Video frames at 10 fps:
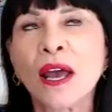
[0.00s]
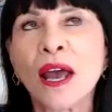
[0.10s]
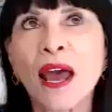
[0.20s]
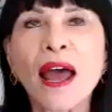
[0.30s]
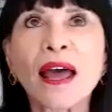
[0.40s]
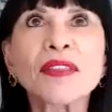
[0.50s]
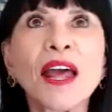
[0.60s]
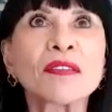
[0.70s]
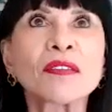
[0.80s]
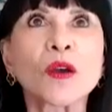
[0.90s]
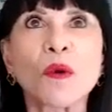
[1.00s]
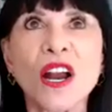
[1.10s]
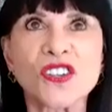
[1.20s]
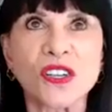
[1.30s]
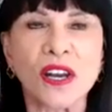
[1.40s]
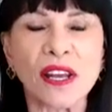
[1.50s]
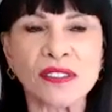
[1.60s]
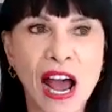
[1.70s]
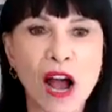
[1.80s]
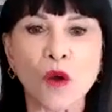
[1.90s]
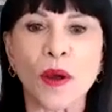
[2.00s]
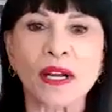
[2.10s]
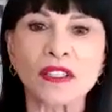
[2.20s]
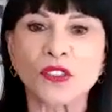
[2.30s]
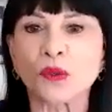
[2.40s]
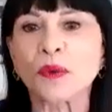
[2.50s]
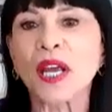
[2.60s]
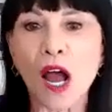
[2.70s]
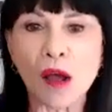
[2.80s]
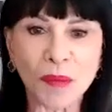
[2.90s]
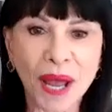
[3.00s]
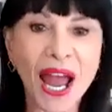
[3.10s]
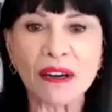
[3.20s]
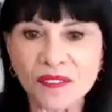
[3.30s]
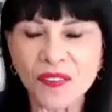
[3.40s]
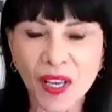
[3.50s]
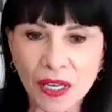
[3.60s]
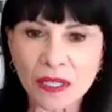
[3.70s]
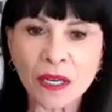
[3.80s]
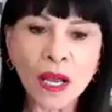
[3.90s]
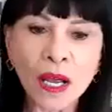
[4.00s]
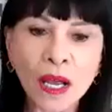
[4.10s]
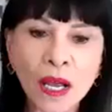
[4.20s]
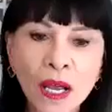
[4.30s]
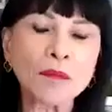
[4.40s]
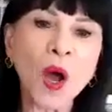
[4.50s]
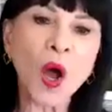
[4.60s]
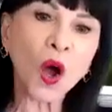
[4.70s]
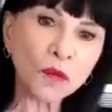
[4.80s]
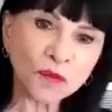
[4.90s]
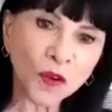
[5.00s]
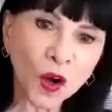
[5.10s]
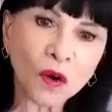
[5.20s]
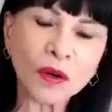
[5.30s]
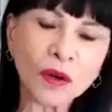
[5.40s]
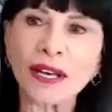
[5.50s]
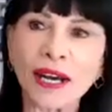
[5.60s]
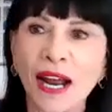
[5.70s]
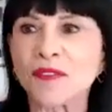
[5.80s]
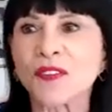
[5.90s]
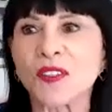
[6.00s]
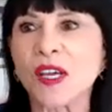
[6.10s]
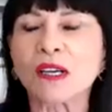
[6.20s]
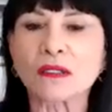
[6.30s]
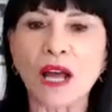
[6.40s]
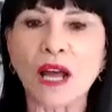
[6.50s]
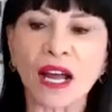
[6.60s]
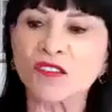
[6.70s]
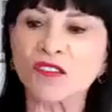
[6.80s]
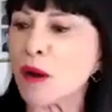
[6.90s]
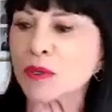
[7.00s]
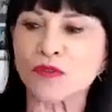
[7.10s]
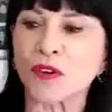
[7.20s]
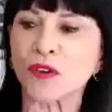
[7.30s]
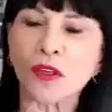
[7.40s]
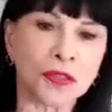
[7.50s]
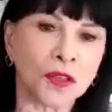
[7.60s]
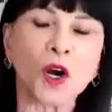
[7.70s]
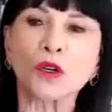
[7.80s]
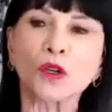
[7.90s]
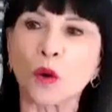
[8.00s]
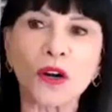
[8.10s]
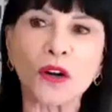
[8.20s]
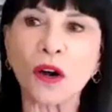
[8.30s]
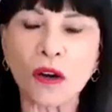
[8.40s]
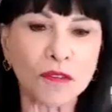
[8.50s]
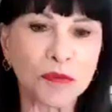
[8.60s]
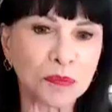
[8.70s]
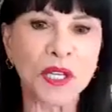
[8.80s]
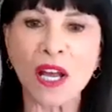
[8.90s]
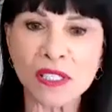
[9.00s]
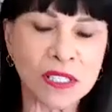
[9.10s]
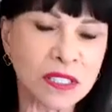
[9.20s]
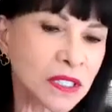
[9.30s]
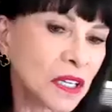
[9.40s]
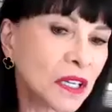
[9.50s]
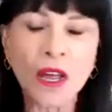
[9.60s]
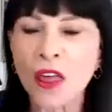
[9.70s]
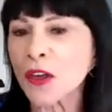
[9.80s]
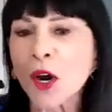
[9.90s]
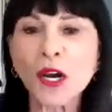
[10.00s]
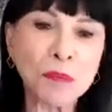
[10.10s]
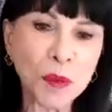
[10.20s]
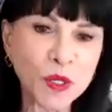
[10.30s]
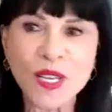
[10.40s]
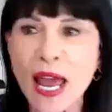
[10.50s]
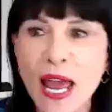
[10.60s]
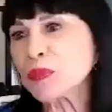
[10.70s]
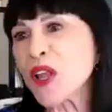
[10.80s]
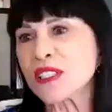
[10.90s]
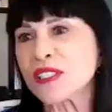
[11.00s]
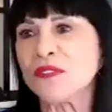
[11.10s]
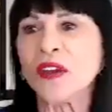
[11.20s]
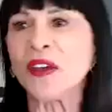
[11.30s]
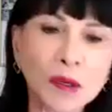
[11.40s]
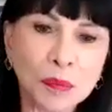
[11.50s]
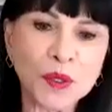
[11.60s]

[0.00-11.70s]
And then the question is, how quickly do we come out of it? I'm hopeful, and I've seen a lot of numbers for the third quarter of plus 30%, plus 50%.